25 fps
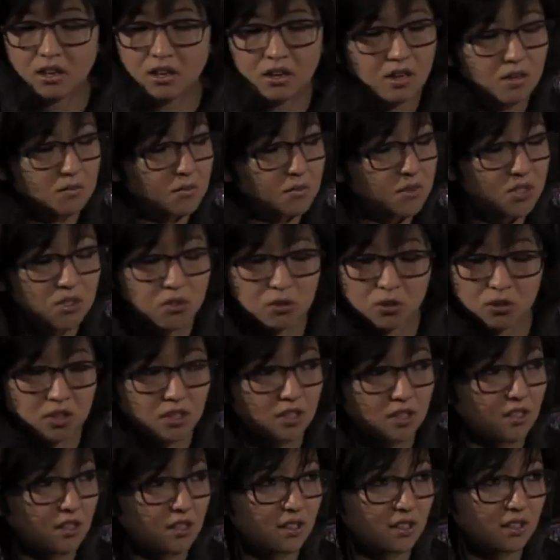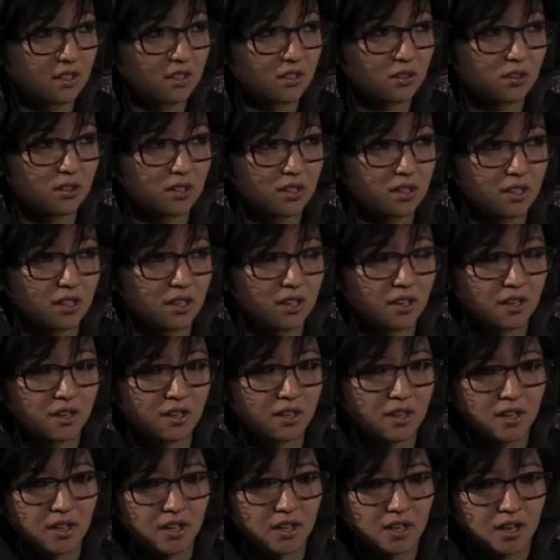I mean, totally, totally, yeah.
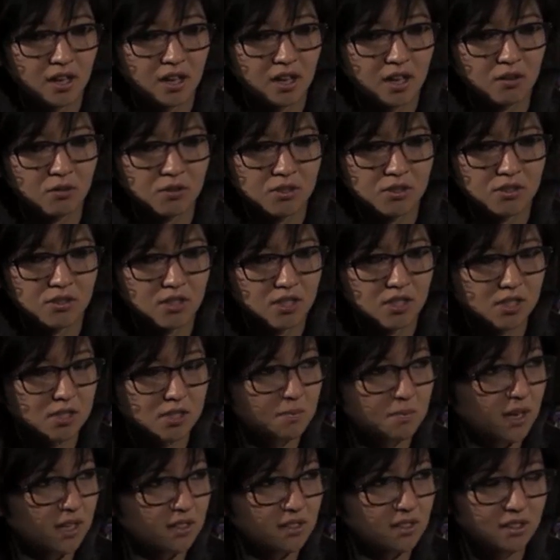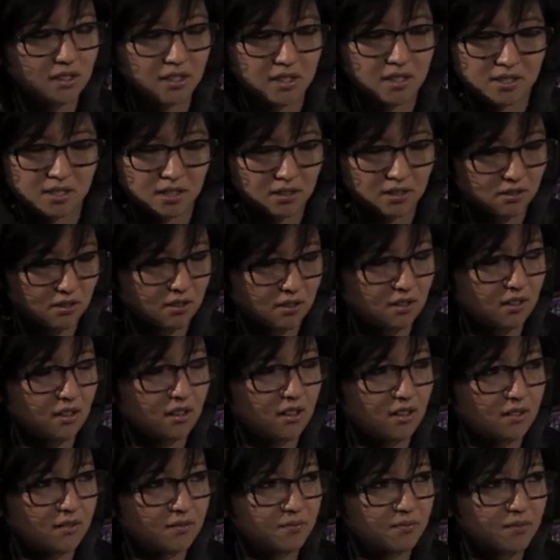I was not expecting this at all.
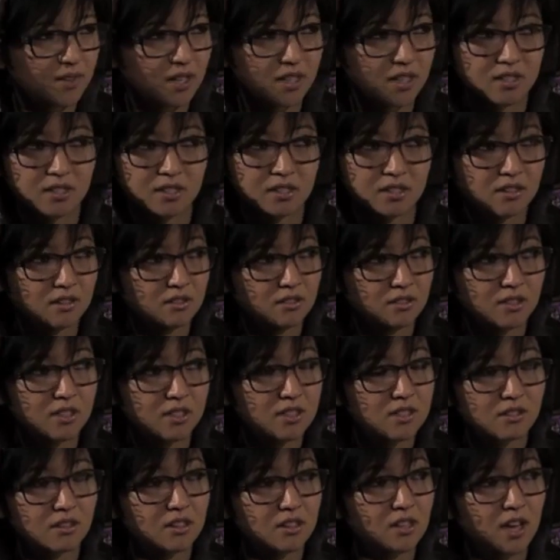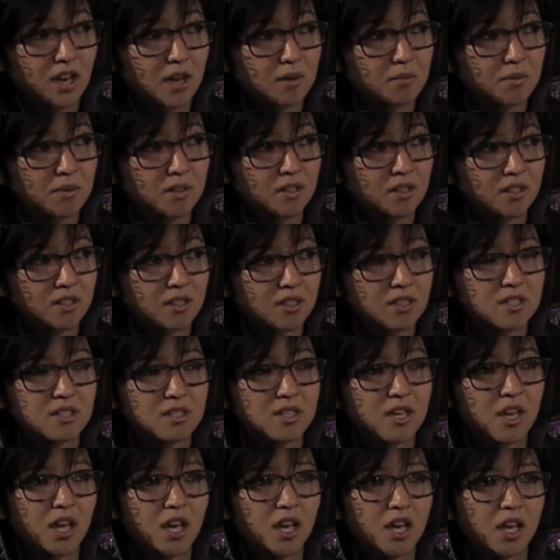I didn't know this is going to happen. This,
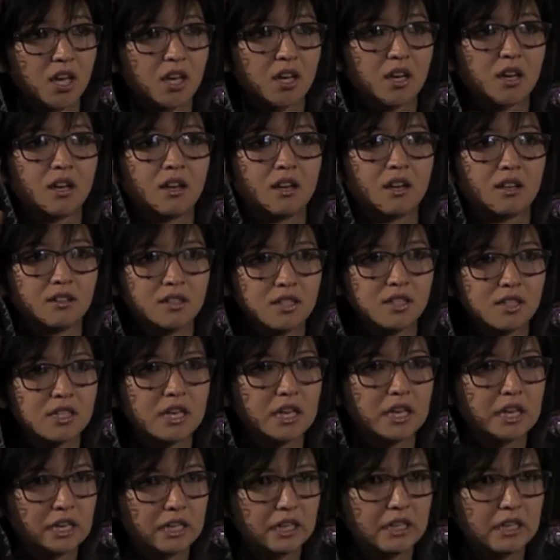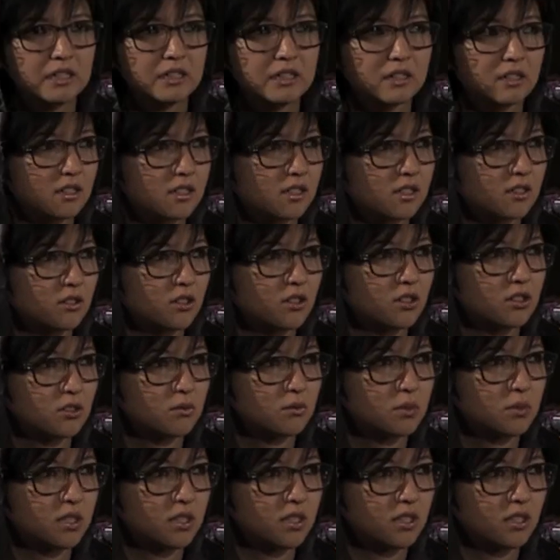uh, this heat is going to
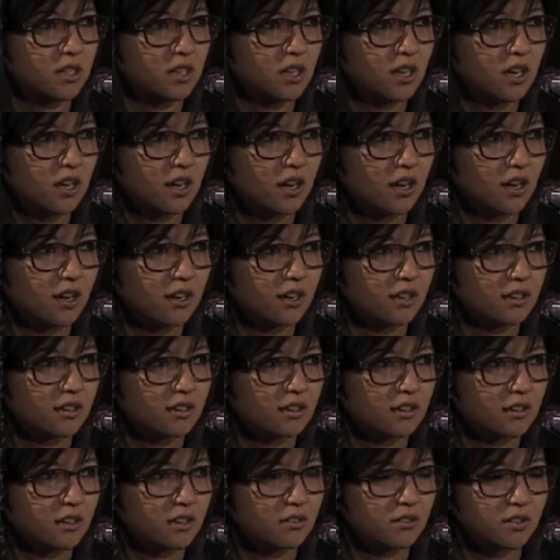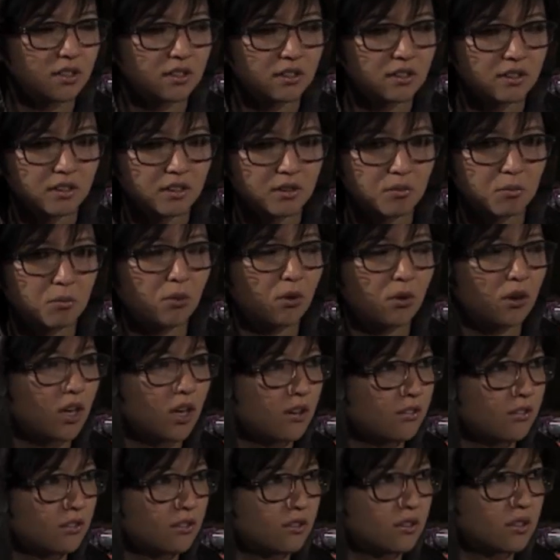be like even,
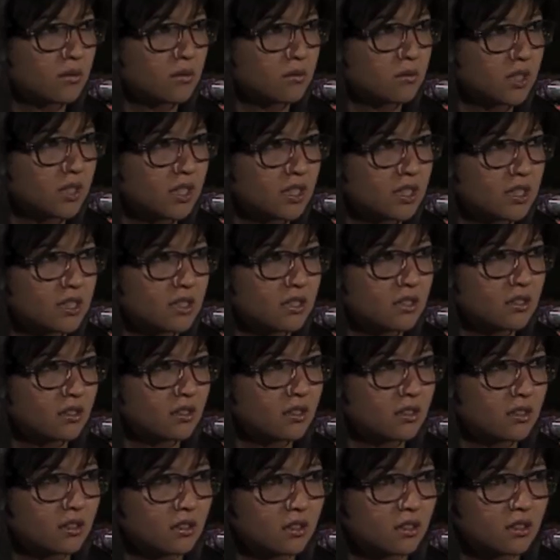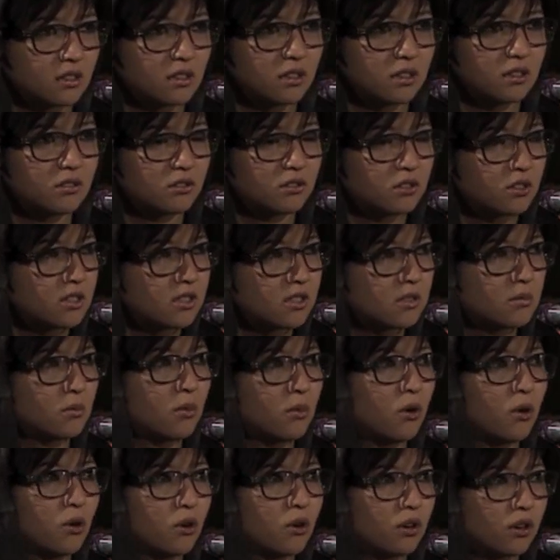I mean, getting uh, increased
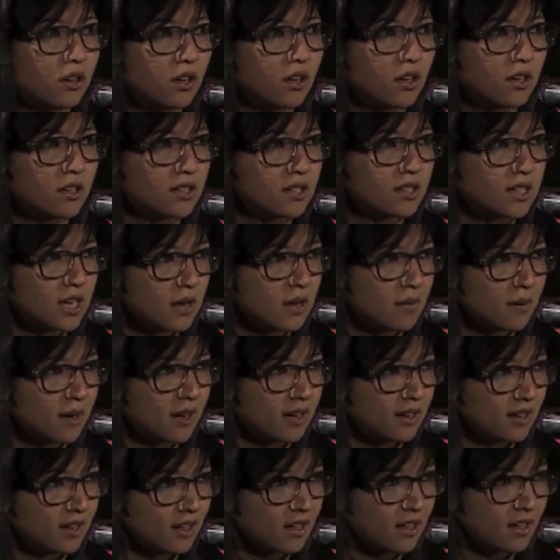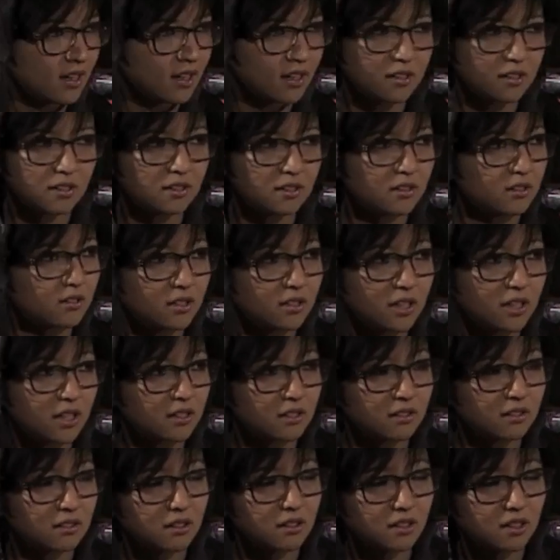more and day by day. I didn't know that
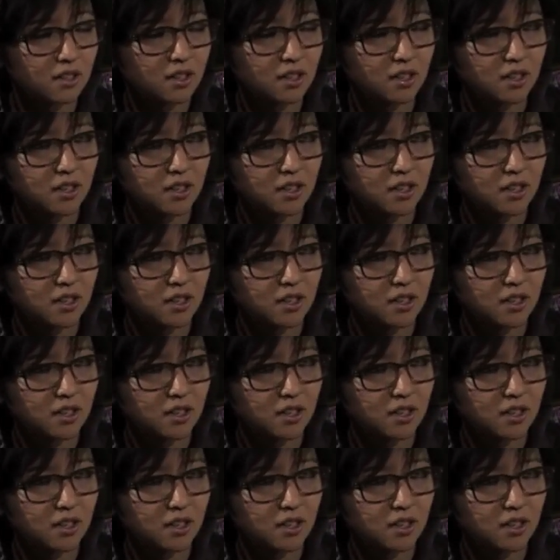at all.